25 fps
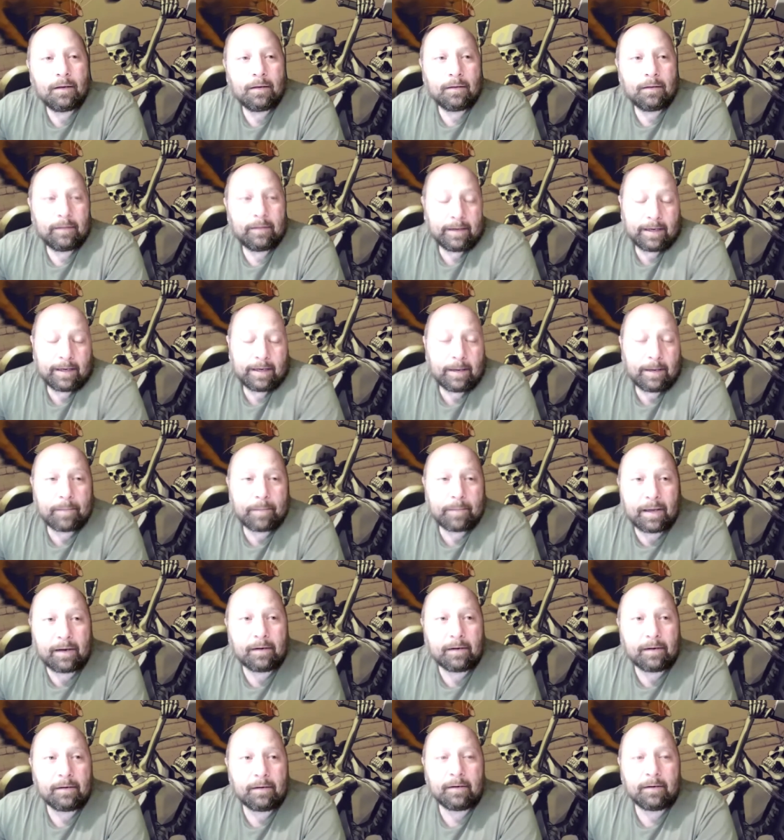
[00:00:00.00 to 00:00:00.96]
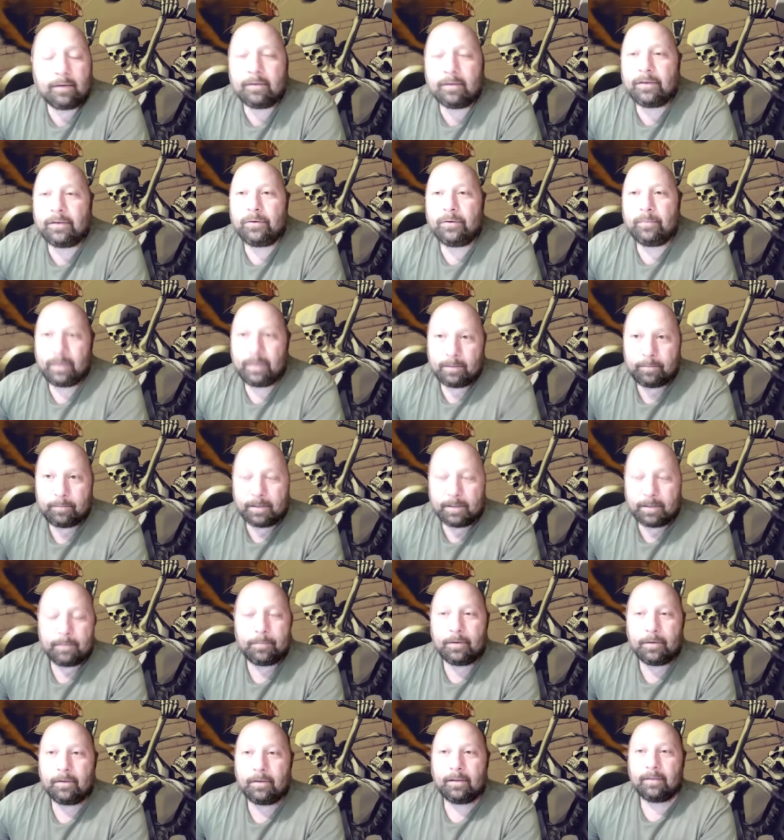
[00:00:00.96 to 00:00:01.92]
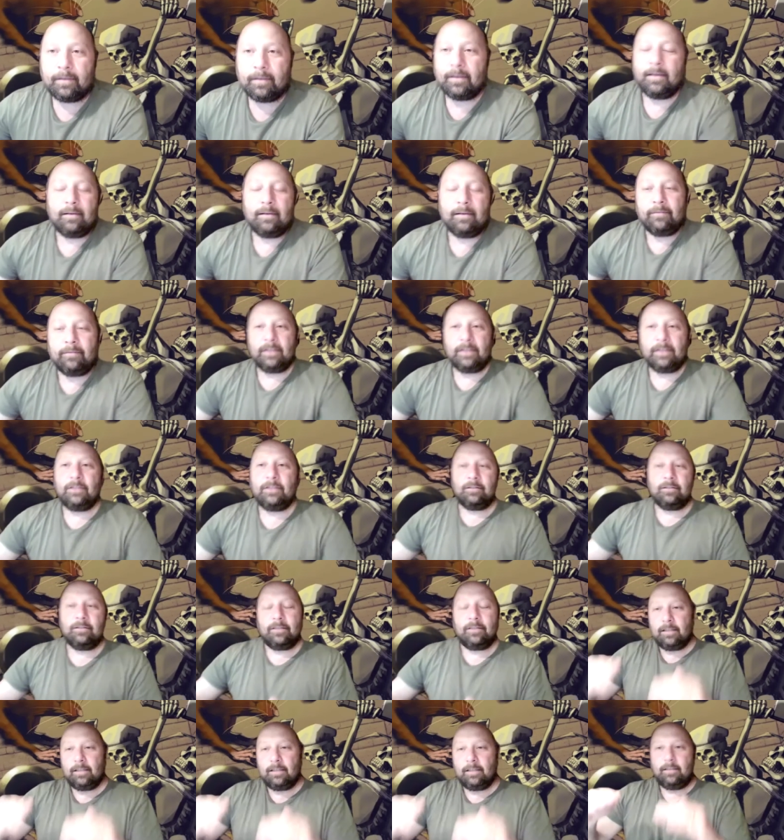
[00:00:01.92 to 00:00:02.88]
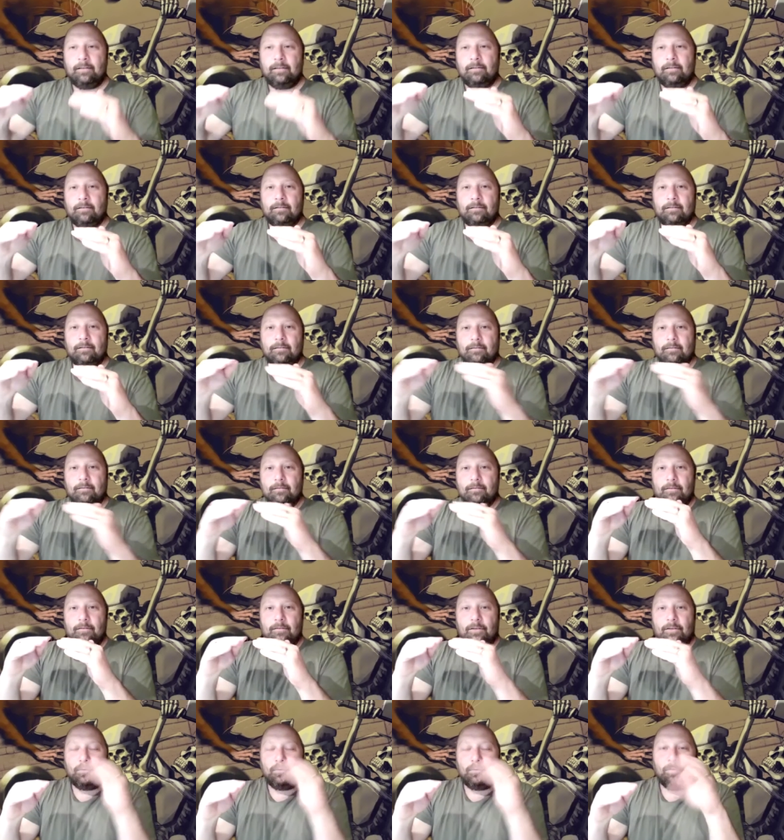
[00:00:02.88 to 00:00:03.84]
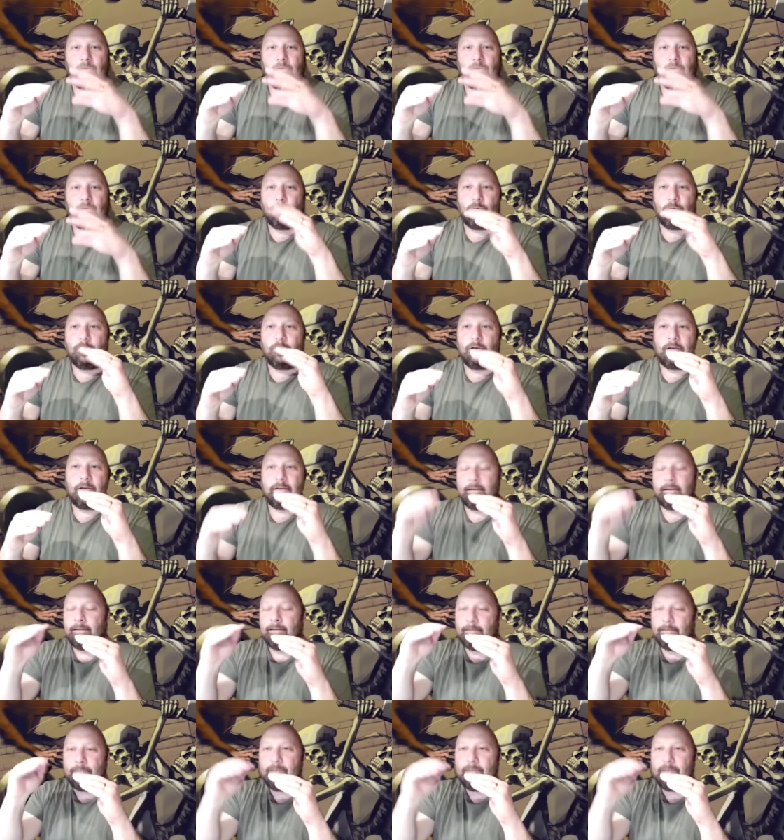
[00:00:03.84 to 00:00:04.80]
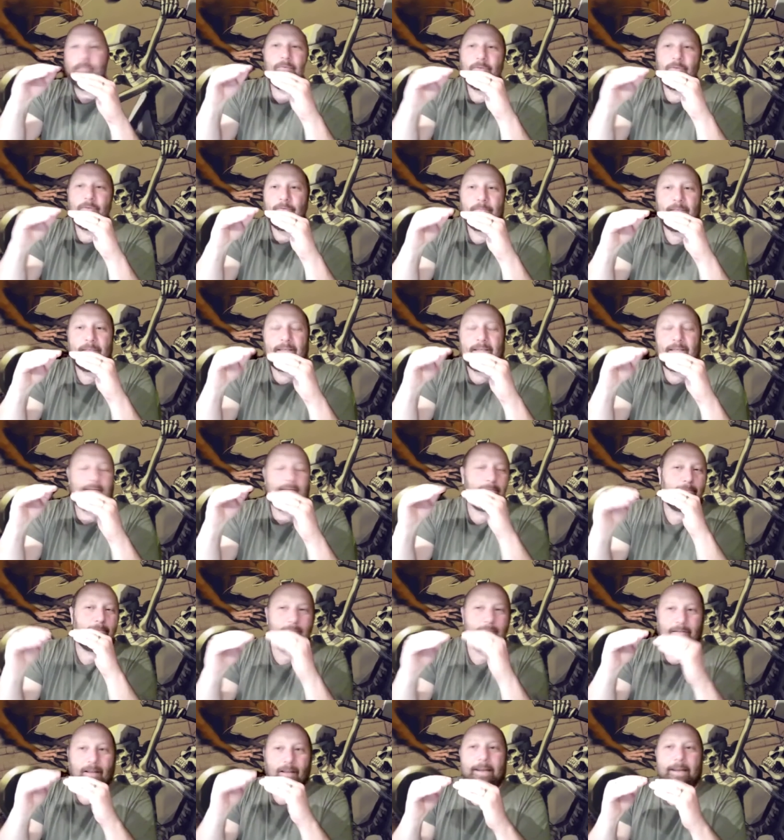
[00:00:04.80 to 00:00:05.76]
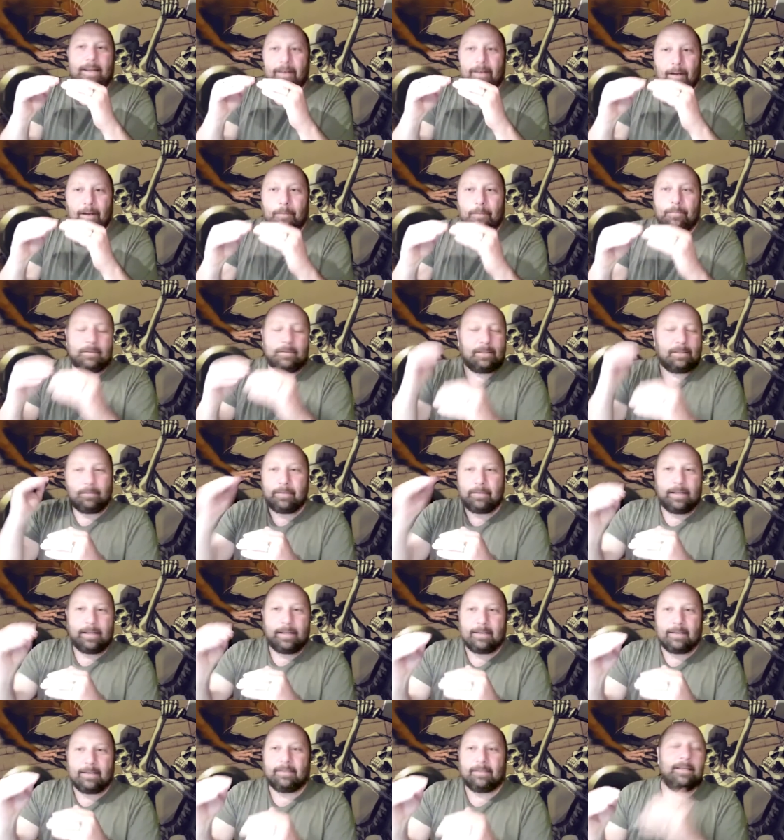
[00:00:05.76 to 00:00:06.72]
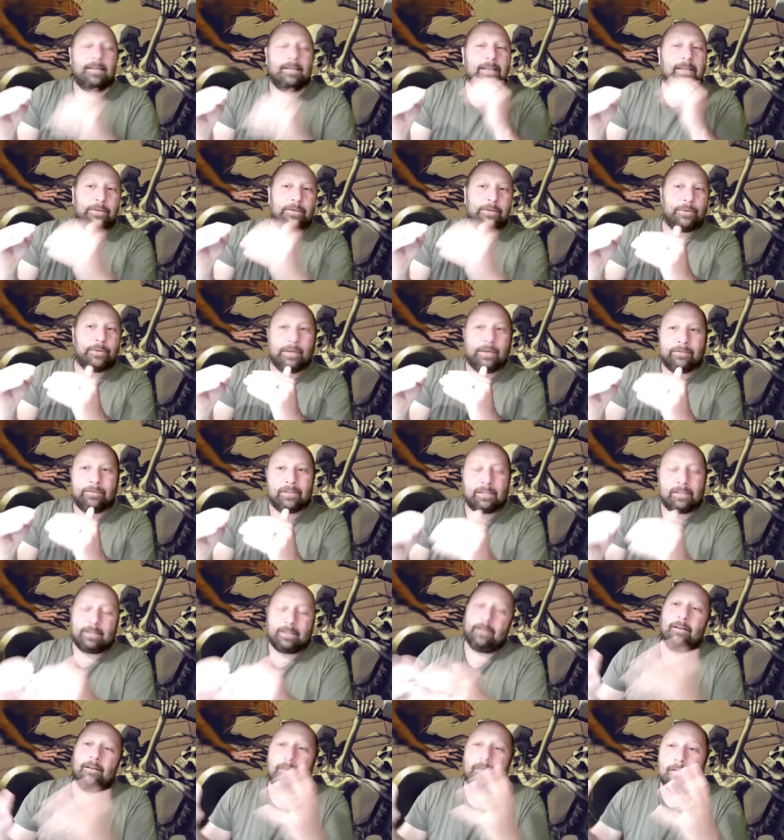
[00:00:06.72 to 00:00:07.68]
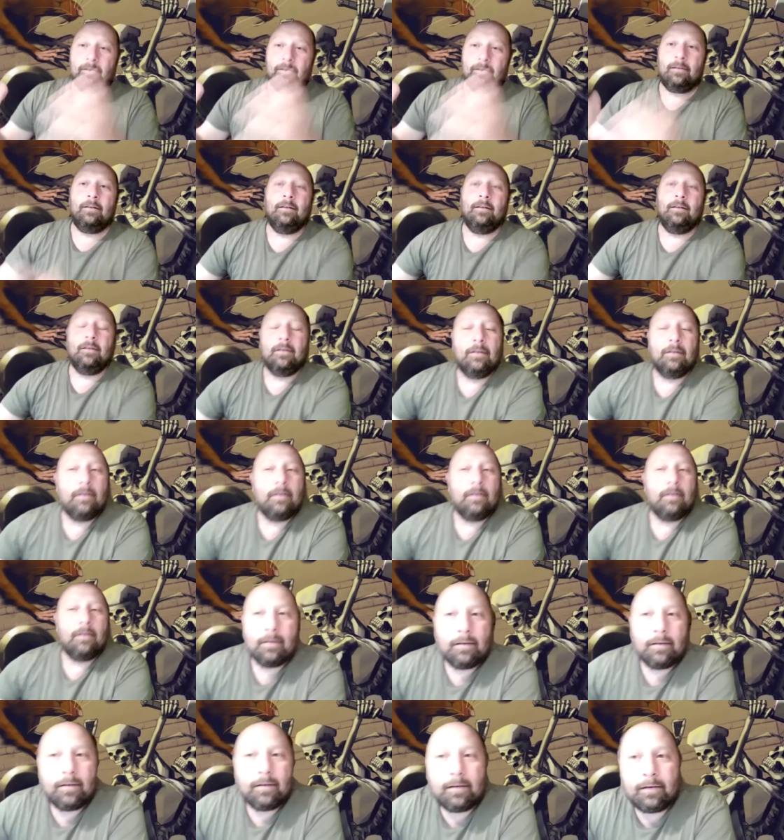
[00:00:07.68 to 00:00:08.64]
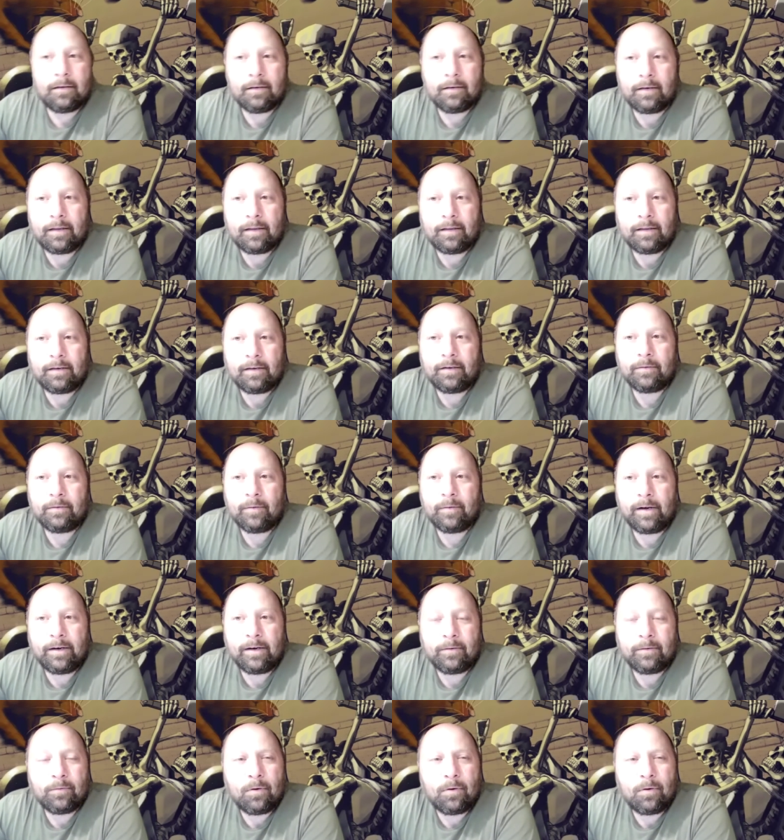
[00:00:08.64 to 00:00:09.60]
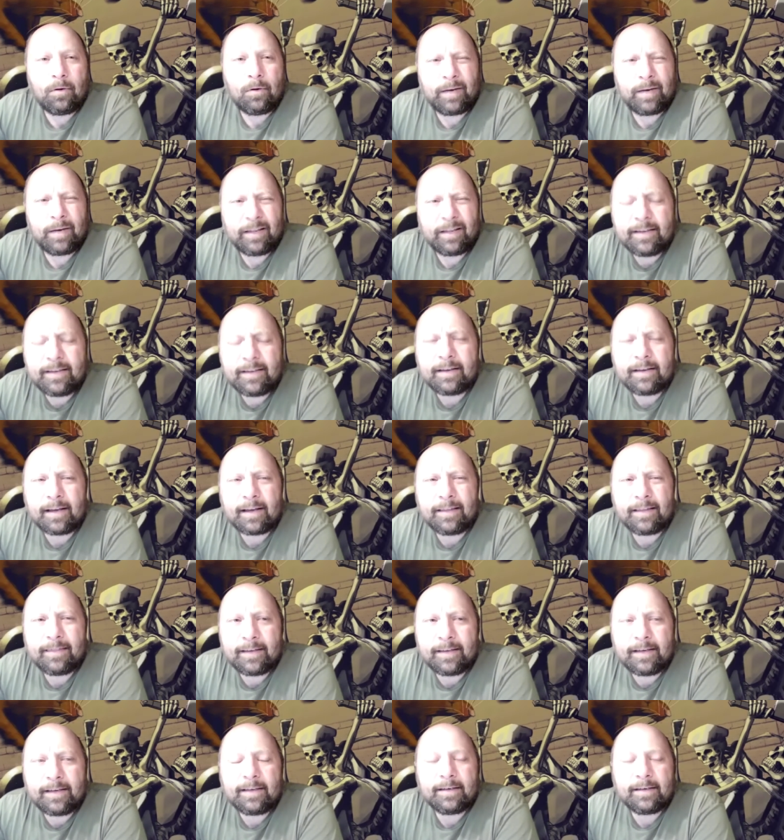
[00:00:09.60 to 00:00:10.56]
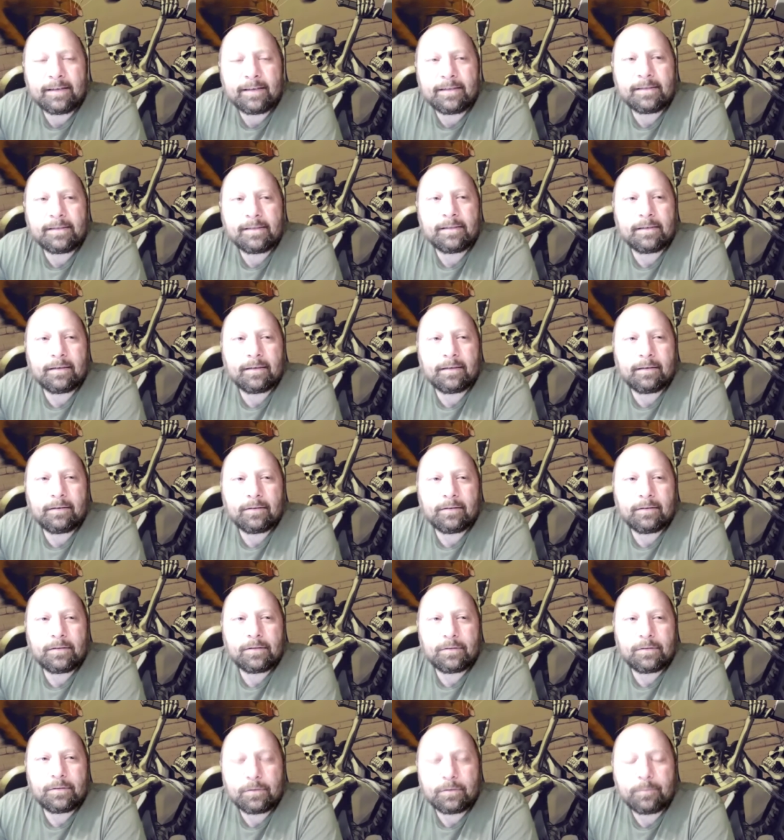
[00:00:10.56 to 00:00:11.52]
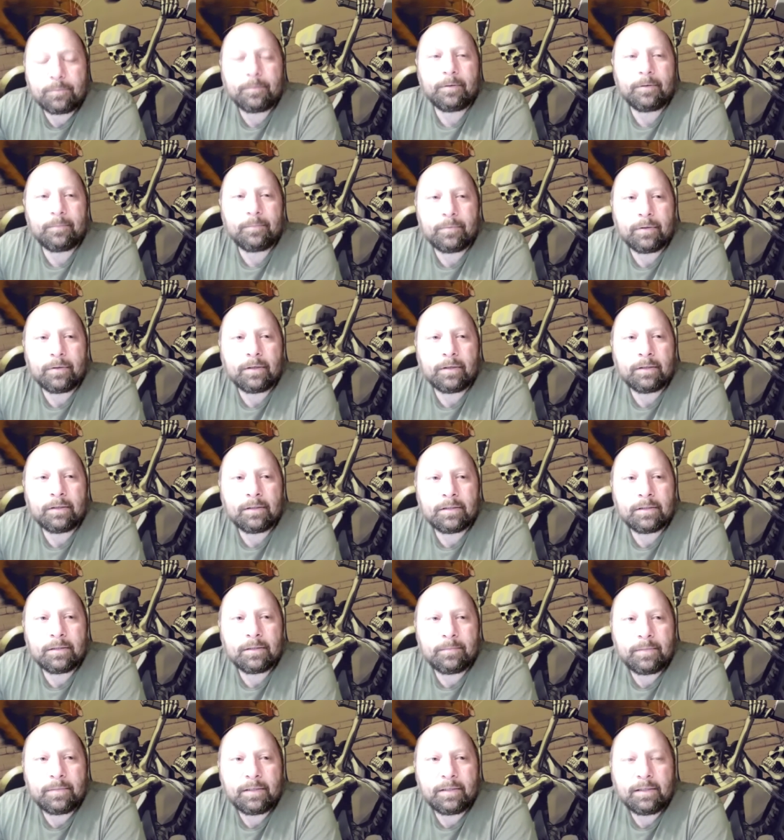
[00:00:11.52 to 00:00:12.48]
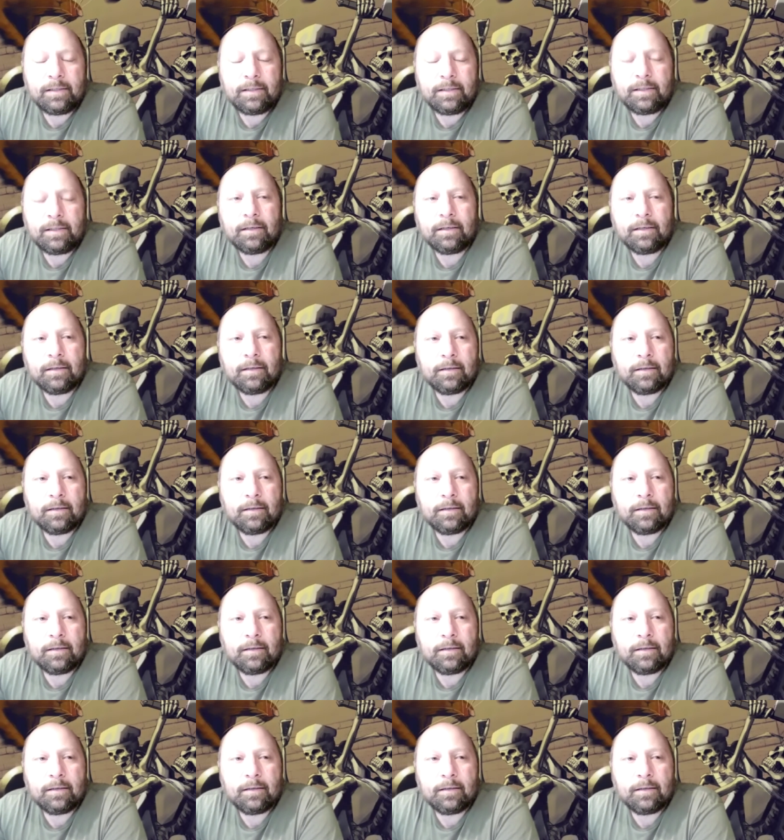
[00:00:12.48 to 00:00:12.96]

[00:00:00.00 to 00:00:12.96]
they get better and you meet people, and then eventually your work and the people you meet line up. Somebody has a need, you have a skill, and I think you're ready to roll. But I think I think it is super important to be